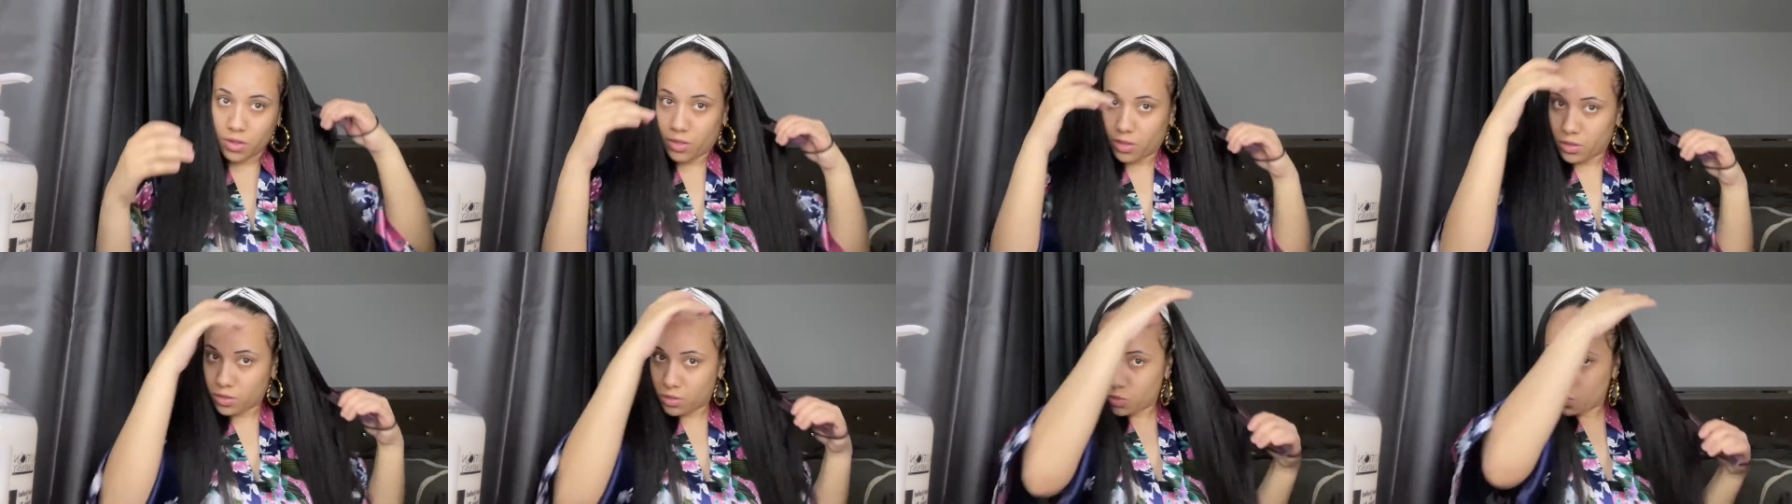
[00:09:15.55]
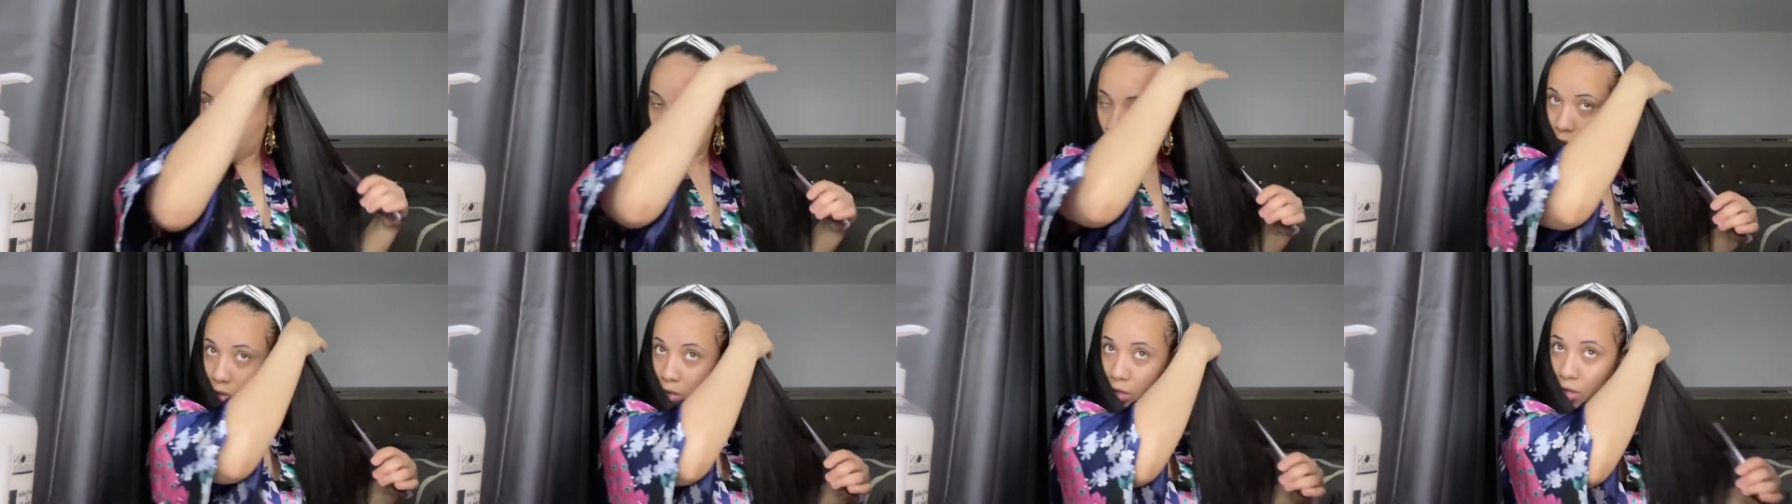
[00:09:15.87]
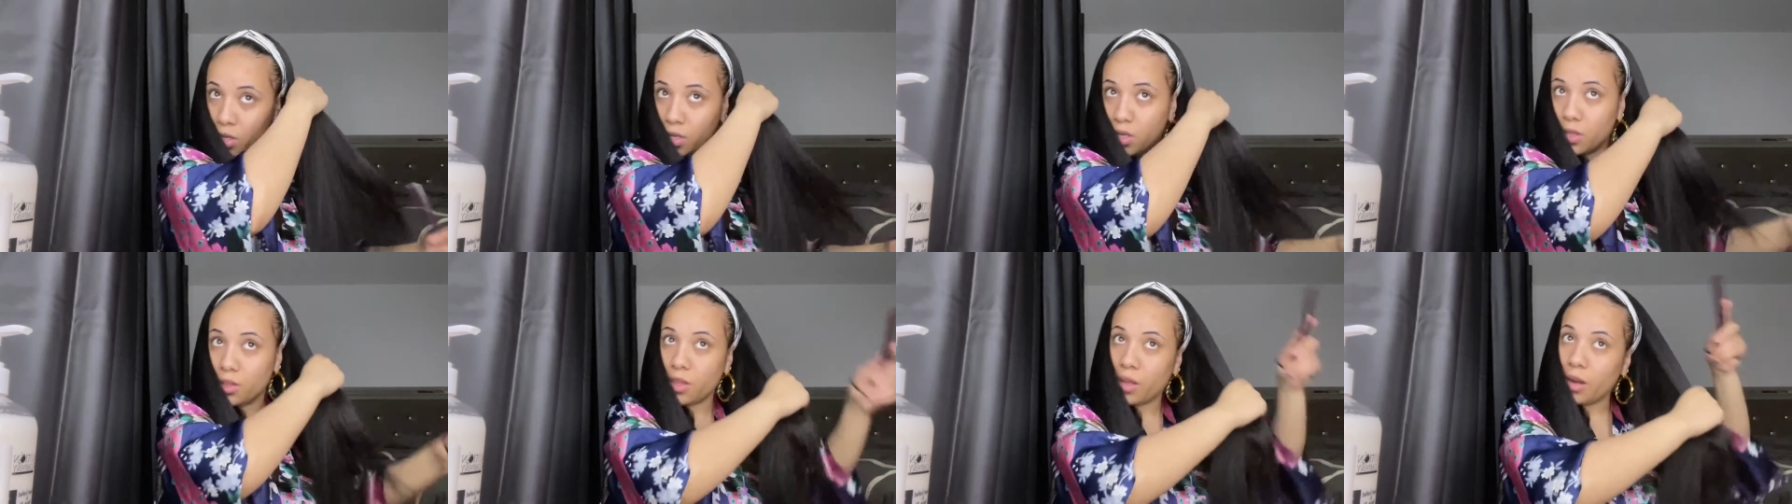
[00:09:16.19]
this
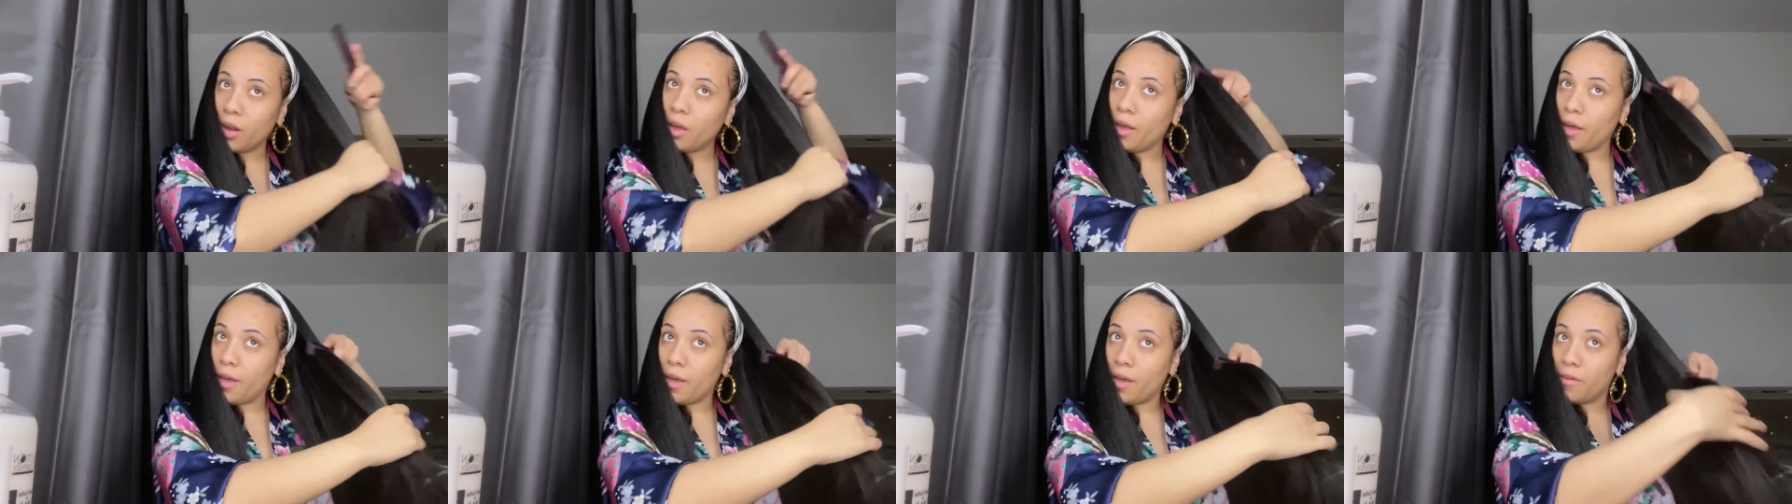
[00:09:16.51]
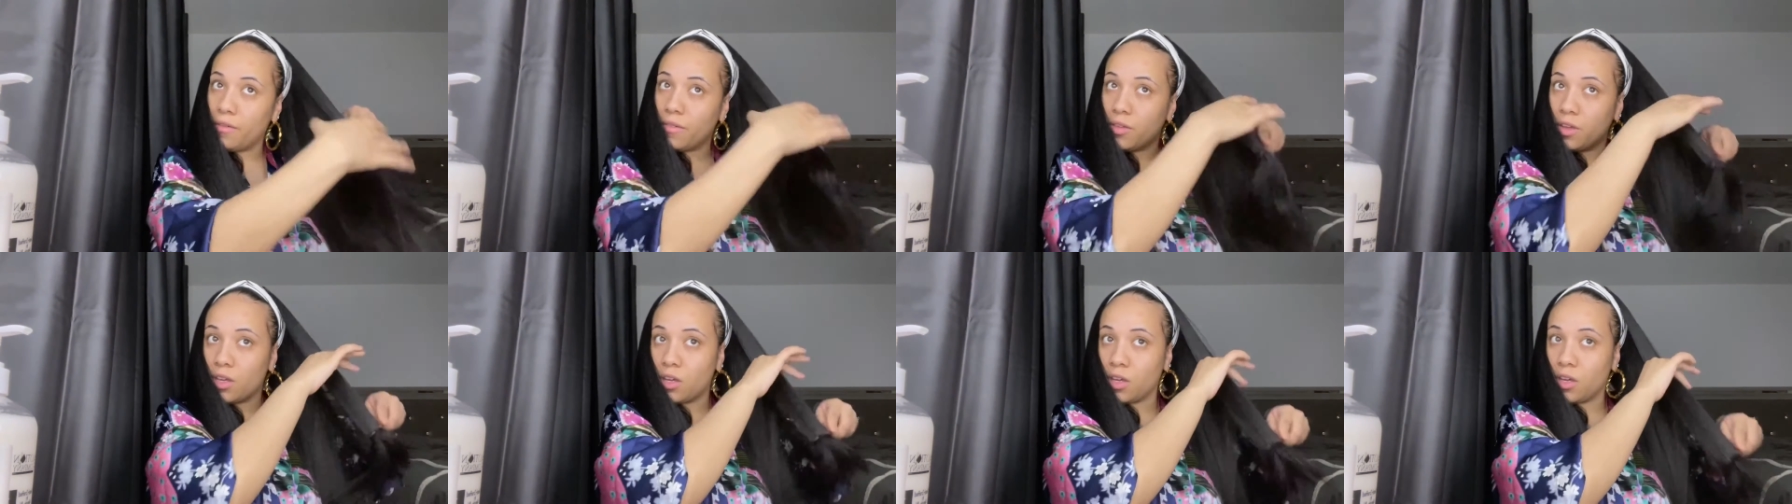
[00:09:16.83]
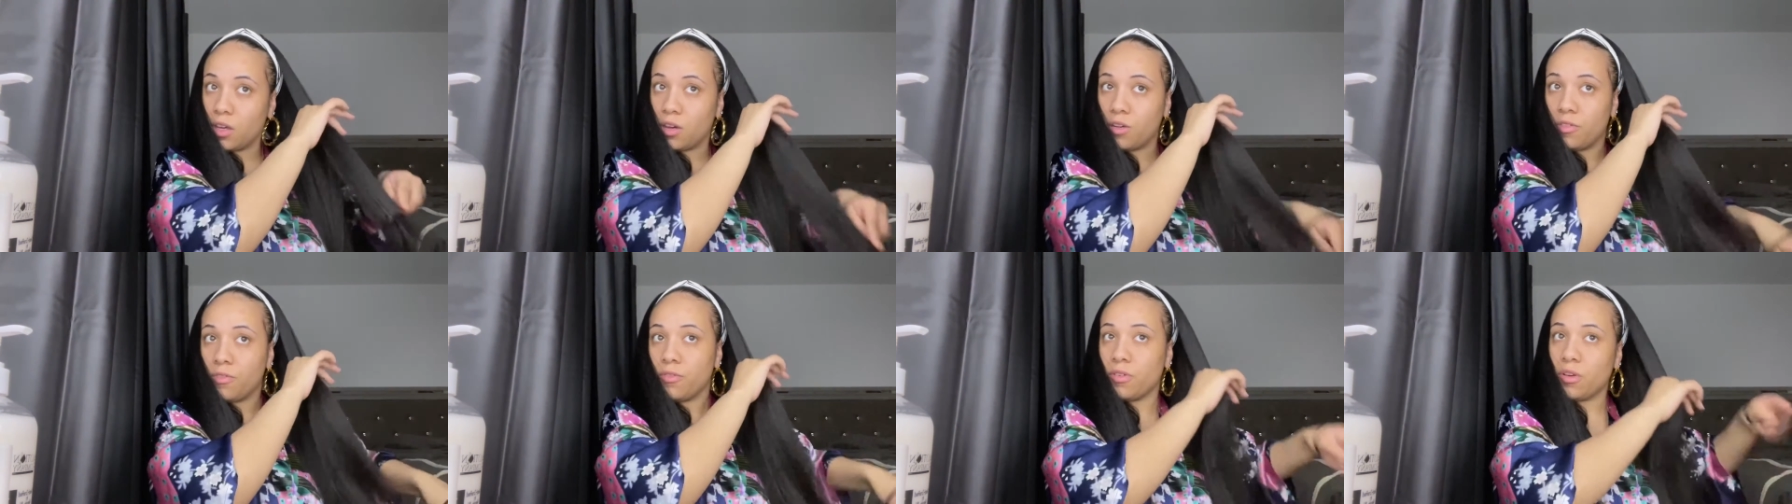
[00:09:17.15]
wig that i have
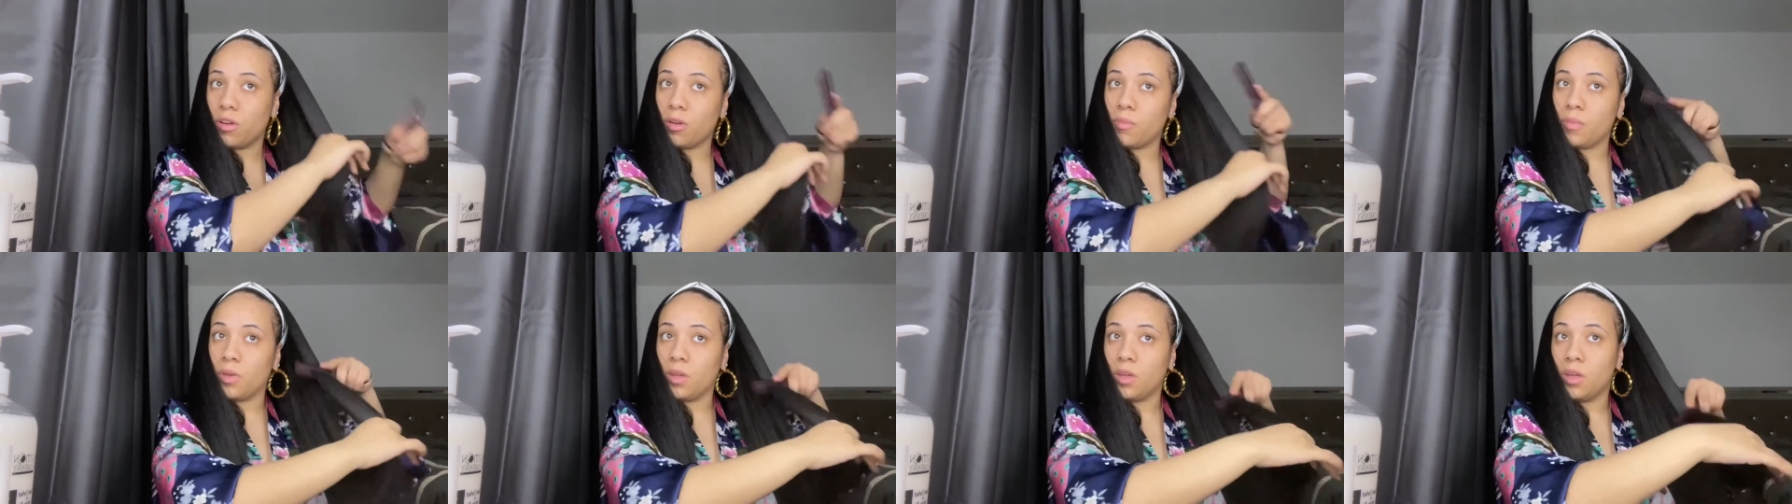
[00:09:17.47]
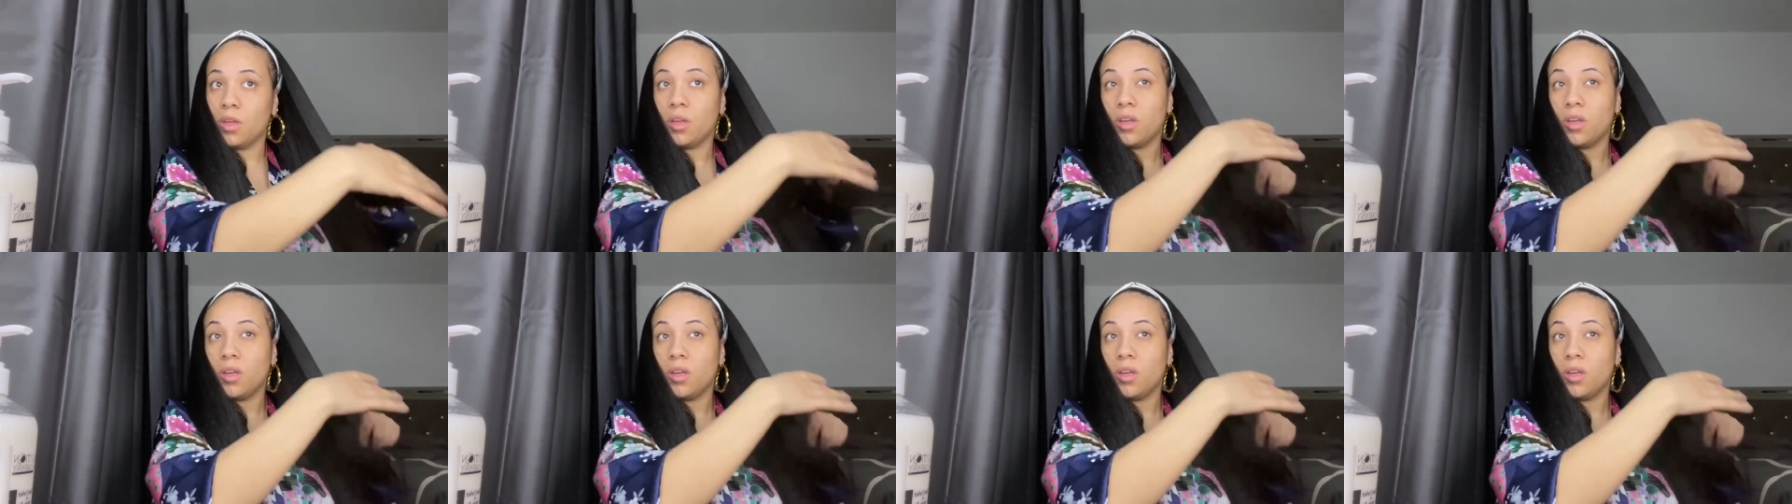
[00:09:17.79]
here from